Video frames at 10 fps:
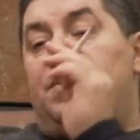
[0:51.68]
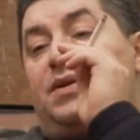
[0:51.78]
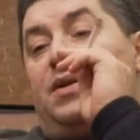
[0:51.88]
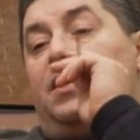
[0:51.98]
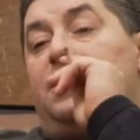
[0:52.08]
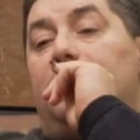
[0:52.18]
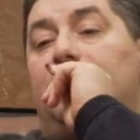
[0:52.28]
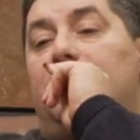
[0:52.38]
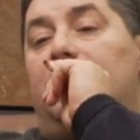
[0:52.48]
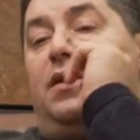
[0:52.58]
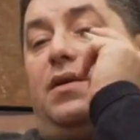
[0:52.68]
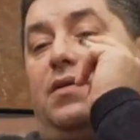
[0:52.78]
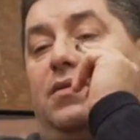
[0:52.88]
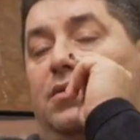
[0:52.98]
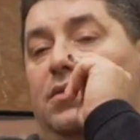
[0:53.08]
this person may
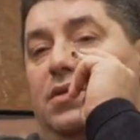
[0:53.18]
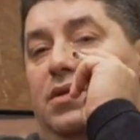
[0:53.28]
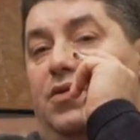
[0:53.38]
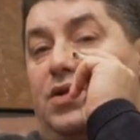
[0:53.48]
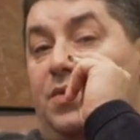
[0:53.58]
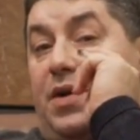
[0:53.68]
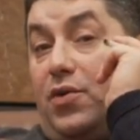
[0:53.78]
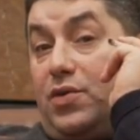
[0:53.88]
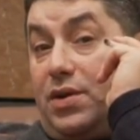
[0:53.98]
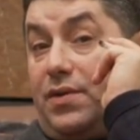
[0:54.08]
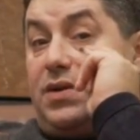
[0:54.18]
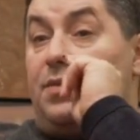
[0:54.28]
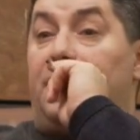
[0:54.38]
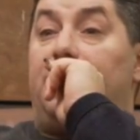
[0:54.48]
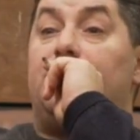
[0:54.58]
forget everything he
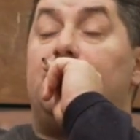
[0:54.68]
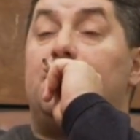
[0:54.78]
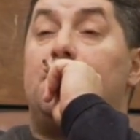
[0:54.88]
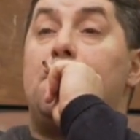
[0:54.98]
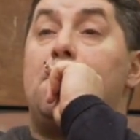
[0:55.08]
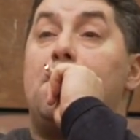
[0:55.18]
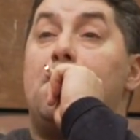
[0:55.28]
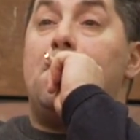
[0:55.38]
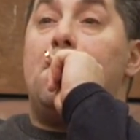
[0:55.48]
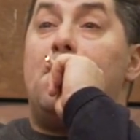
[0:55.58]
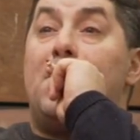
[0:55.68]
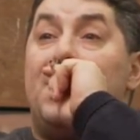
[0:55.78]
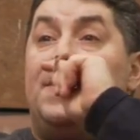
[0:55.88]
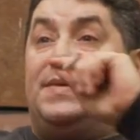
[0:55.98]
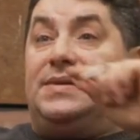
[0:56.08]
knows about this.
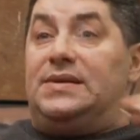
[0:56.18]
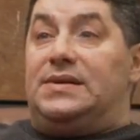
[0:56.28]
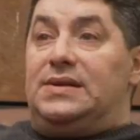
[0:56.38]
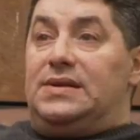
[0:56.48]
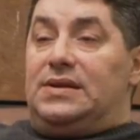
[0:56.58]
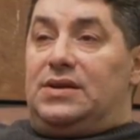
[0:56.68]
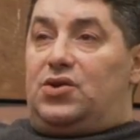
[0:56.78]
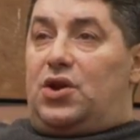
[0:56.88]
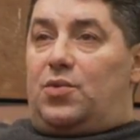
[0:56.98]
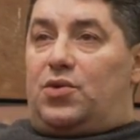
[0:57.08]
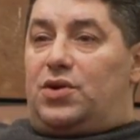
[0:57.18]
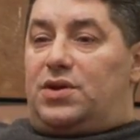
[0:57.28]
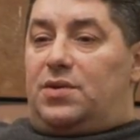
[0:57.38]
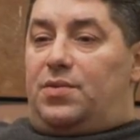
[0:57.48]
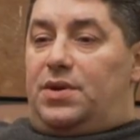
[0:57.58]
Just everything he
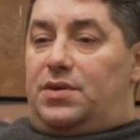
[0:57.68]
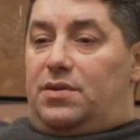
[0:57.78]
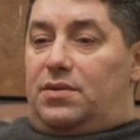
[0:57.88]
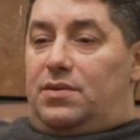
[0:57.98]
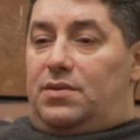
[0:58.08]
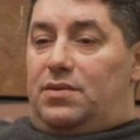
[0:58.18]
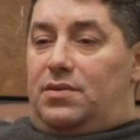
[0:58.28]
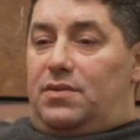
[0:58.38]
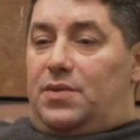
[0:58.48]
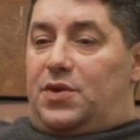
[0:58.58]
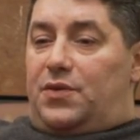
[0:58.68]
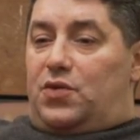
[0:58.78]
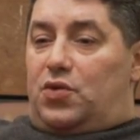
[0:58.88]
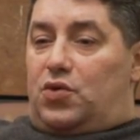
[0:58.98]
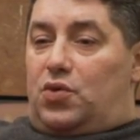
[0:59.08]
used to know, used to think
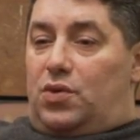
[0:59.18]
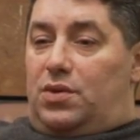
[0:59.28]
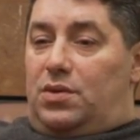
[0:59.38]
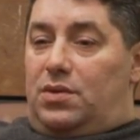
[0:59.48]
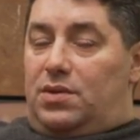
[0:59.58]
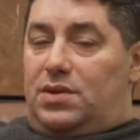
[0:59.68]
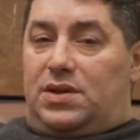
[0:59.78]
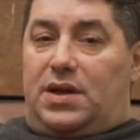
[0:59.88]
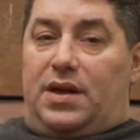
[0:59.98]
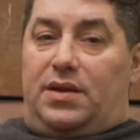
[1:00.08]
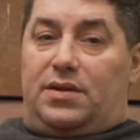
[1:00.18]
before, just forget.